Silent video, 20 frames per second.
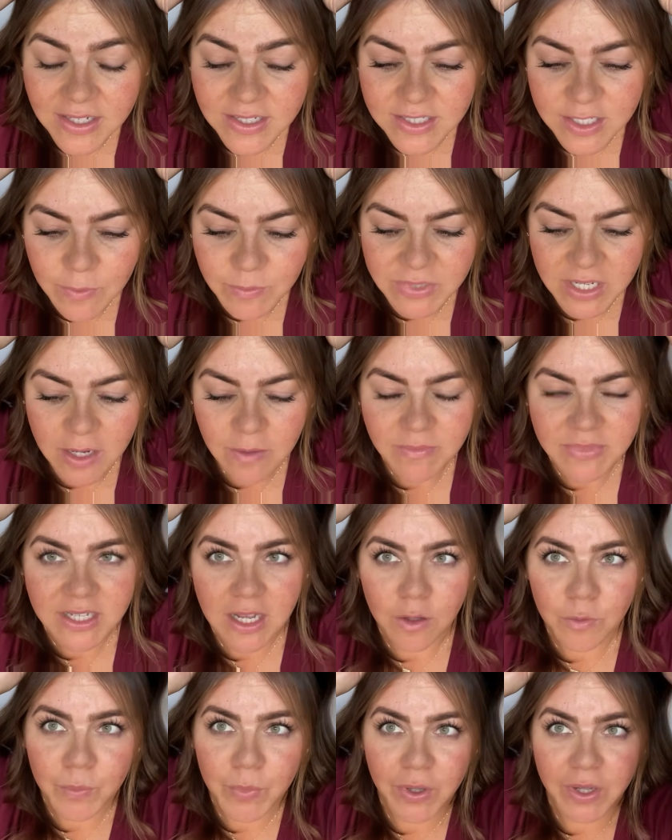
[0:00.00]
Sometimes
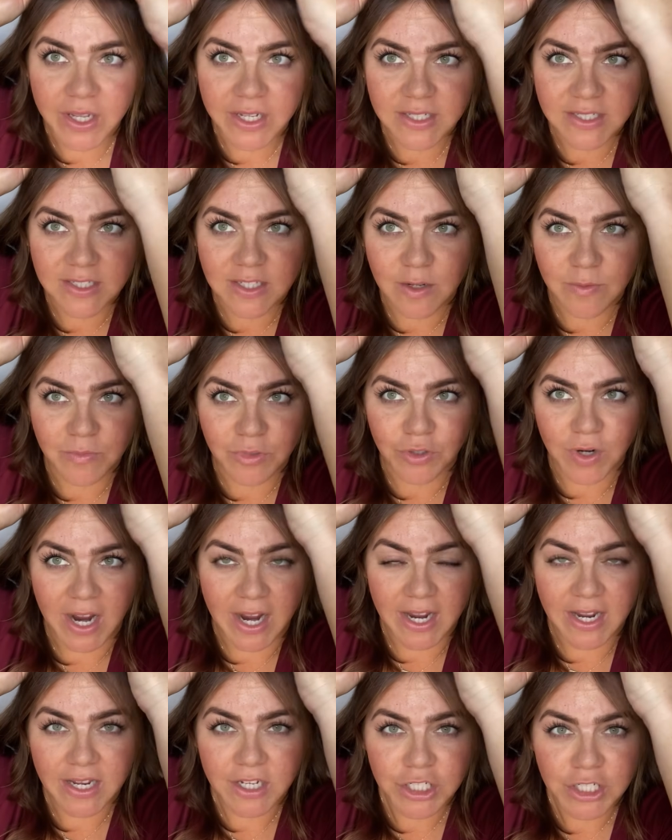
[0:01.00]
I'll put some
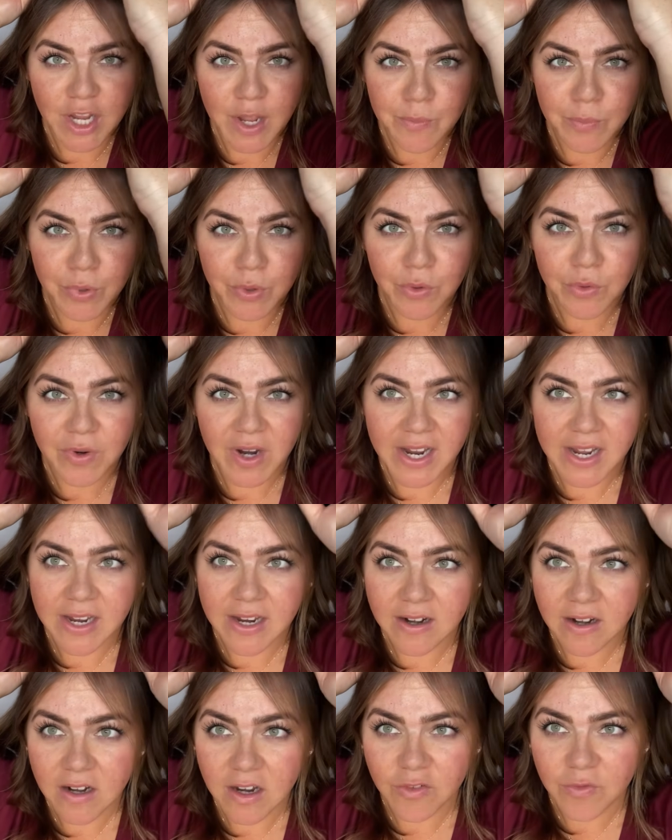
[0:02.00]
dry shampoo right
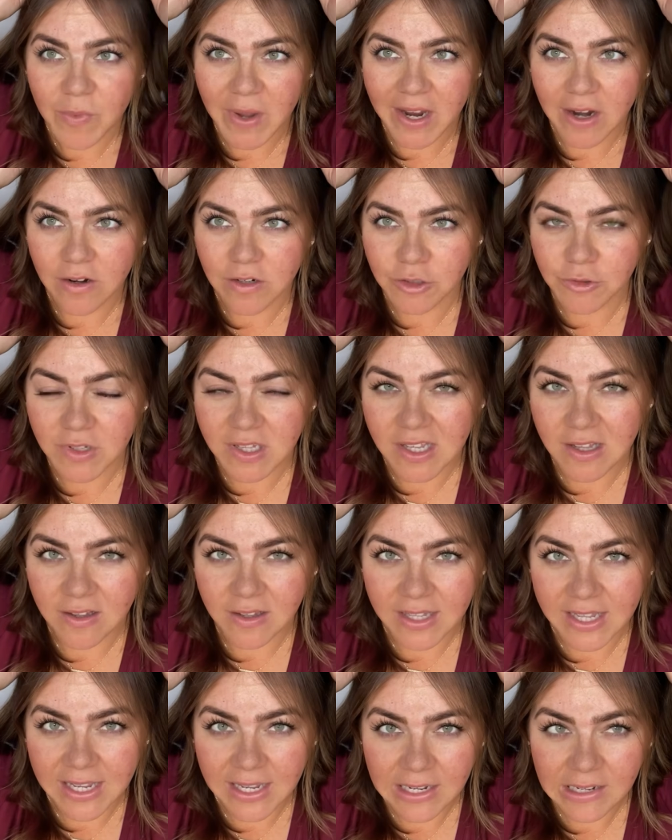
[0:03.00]
here if my hair's really
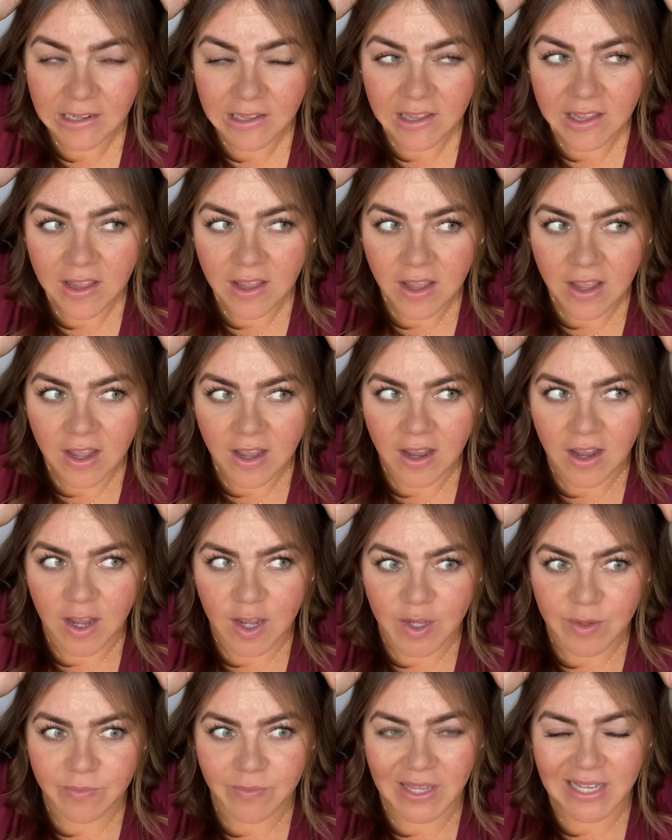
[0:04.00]
clean,
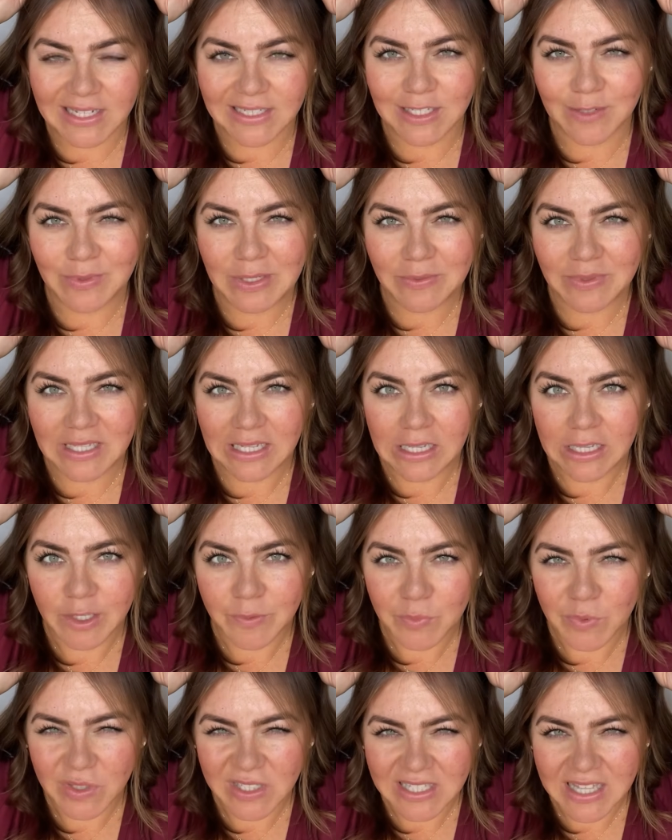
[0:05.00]
because sometimes the
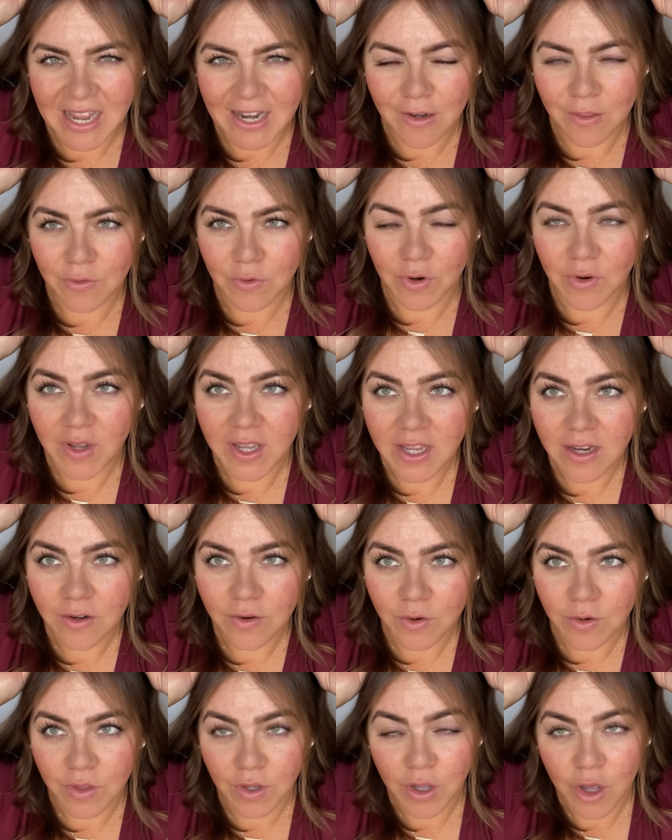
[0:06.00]
clip will slide through it,
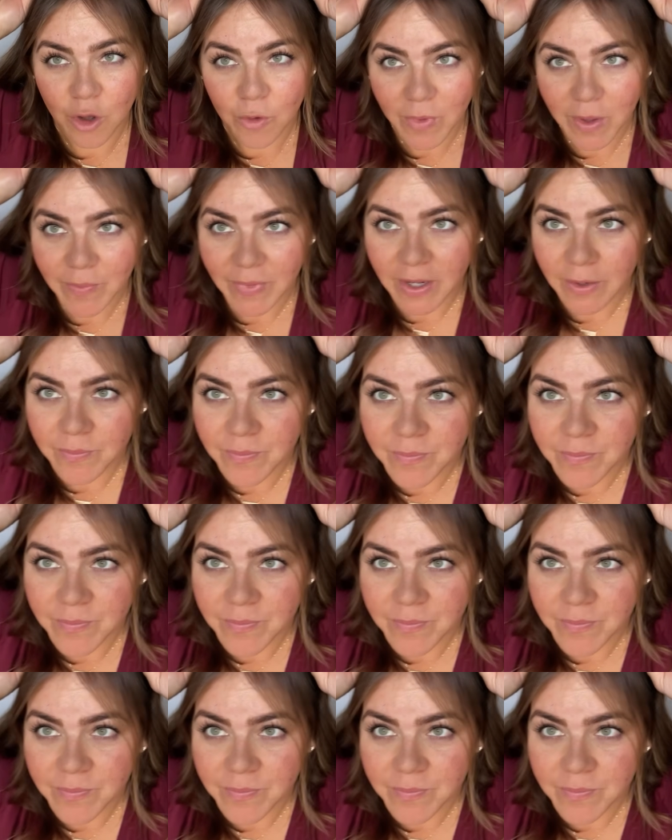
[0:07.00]
or the comb, I mean.